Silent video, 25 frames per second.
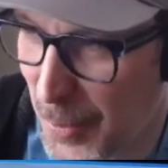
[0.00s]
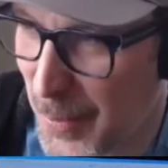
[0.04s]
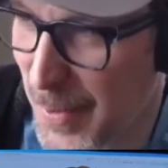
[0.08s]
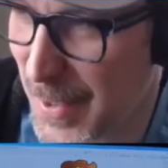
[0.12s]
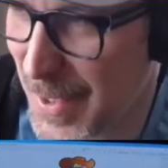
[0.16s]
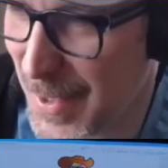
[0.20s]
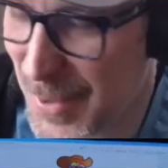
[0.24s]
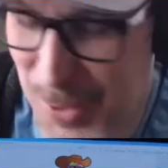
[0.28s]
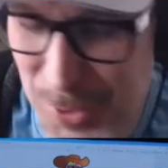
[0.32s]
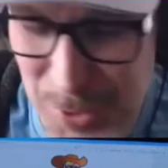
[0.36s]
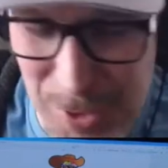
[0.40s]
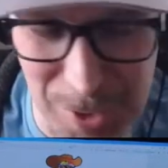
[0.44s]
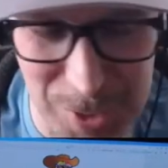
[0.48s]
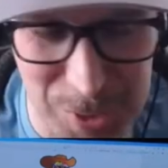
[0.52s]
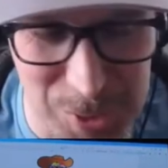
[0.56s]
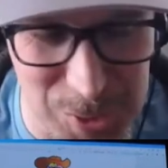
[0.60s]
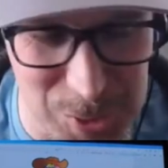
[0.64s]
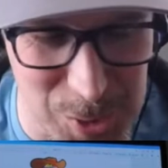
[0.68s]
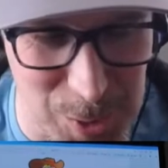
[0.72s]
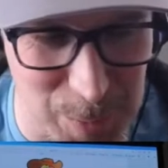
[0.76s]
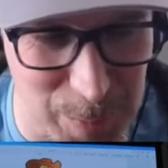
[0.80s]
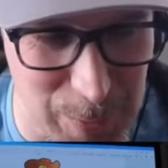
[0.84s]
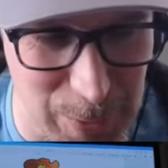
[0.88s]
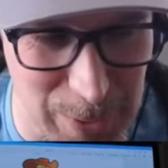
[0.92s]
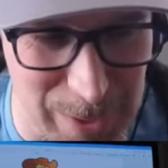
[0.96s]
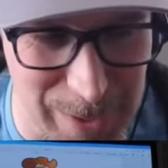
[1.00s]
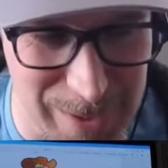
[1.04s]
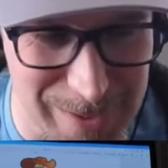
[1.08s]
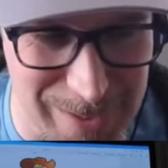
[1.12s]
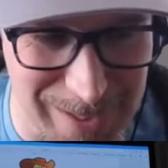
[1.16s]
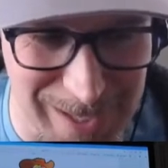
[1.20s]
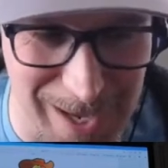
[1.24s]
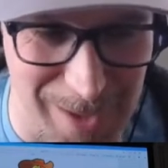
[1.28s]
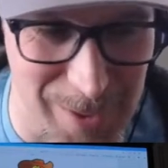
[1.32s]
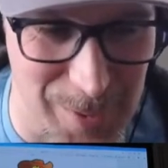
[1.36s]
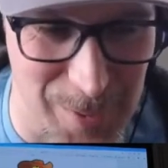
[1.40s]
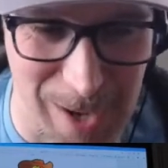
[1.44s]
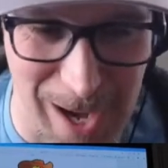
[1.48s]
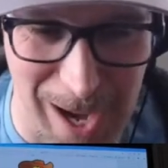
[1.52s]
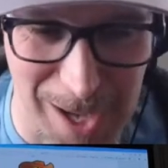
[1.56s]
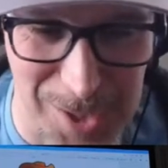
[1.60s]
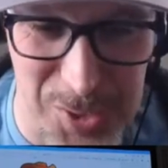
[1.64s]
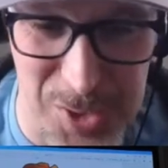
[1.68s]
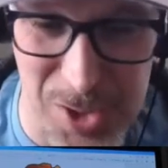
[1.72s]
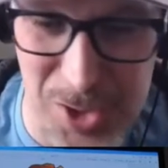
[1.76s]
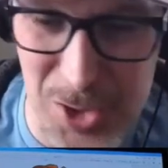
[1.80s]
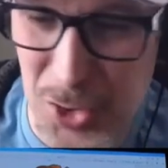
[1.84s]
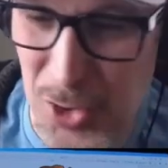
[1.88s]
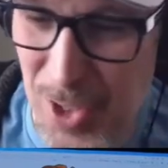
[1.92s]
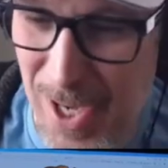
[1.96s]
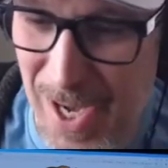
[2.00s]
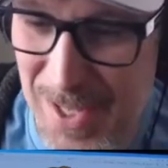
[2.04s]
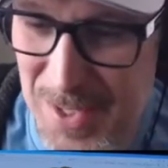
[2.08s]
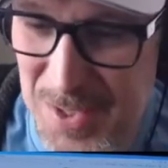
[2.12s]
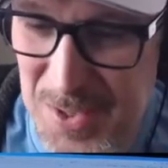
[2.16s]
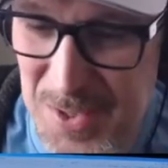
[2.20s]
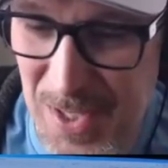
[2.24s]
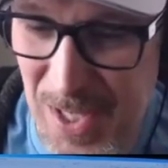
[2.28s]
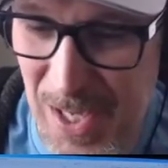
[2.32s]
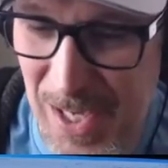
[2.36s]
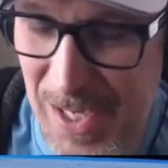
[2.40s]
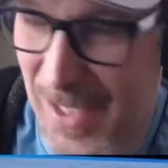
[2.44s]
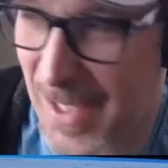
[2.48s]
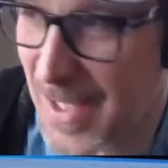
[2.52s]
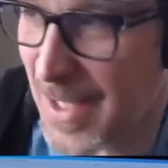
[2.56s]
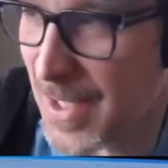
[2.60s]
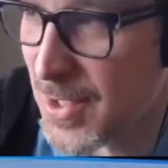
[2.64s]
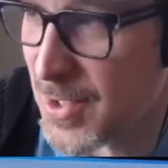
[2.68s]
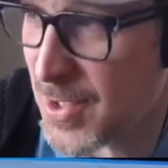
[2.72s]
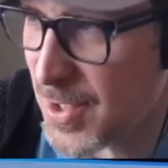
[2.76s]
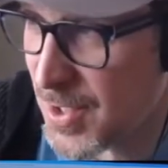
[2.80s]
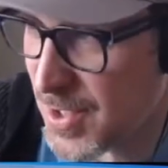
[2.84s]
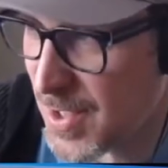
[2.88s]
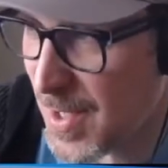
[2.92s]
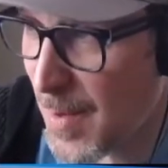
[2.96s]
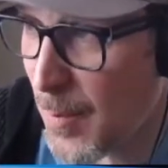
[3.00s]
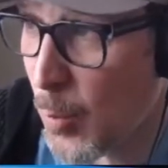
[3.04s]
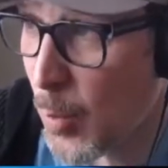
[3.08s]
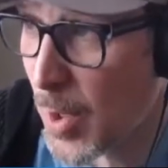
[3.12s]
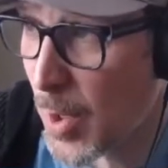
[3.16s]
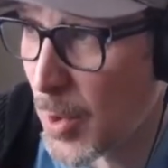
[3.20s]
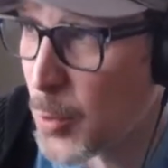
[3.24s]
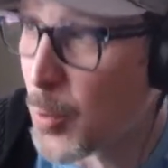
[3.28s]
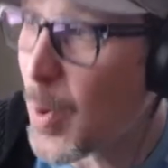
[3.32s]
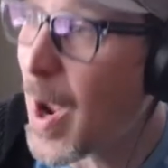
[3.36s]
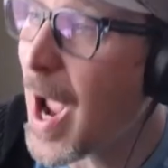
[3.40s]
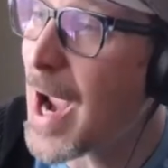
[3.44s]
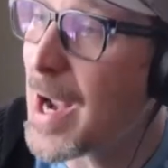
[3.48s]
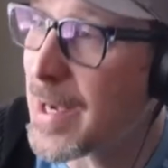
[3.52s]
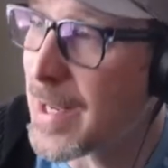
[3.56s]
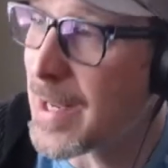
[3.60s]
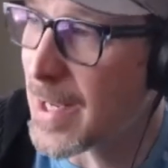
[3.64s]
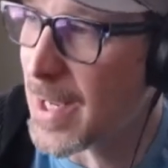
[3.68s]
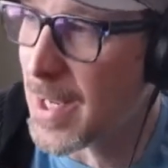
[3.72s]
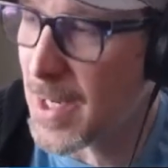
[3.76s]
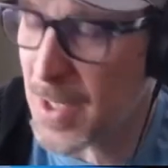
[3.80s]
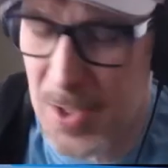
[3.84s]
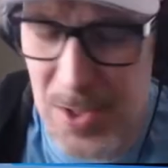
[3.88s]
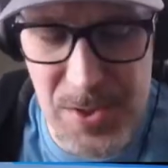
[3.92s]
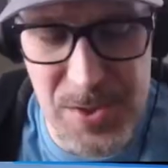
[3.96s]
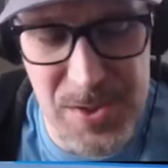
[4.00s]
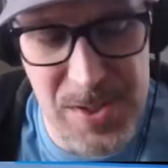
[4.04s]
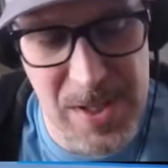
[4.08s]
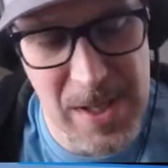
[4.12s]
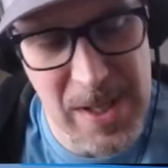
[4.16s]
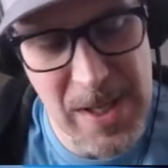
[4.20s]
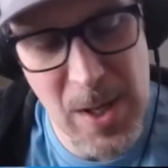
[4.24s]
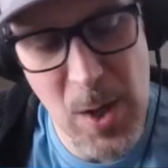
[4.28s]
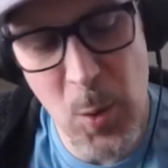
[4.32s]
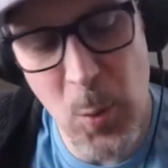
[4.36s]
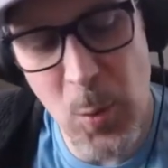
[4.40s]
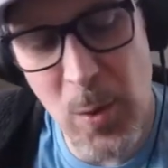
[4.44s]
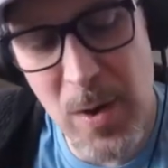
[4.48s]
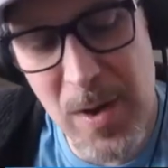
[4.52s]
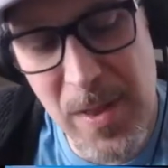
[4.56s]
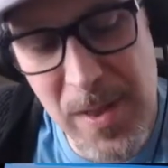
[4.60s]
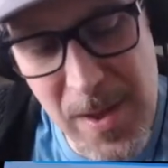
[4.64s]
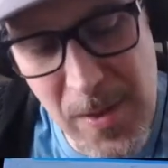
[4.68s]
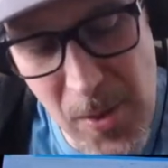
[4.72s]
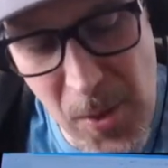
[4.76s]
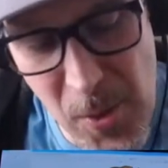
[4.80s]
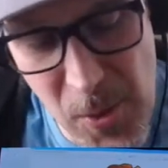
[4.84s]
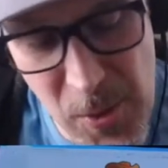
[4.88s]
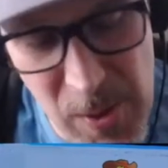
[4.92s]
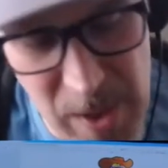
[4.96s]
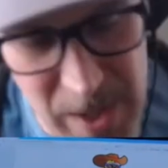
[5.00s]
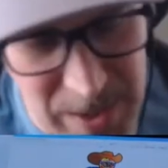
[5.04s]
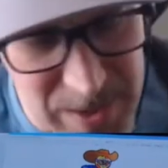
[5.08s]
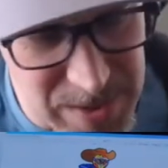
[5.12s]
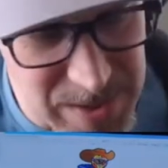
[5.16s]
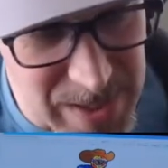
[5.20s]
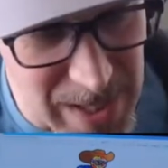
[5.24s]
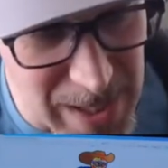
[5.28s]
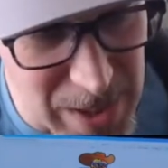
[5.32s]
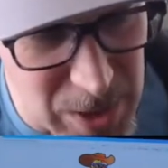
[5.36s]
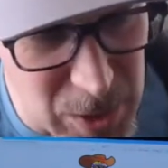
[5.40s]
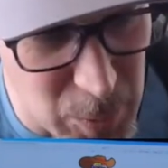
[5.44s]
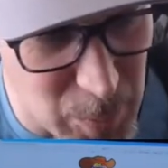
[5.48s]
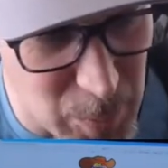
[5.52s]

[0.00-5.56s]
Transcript: the instructions you're putting together actually translate into someone riding it. Because one of the other things that you